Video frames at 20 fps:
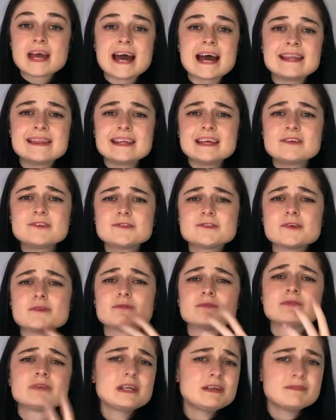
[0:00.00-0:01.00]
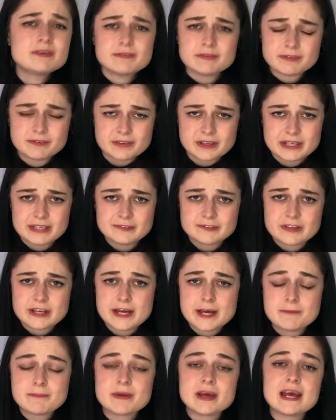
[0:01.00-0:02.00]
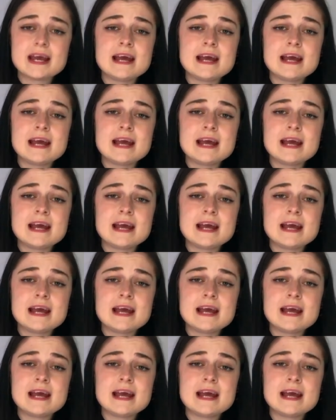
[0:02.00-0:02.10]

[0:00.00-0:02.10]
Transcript: And this revivifies him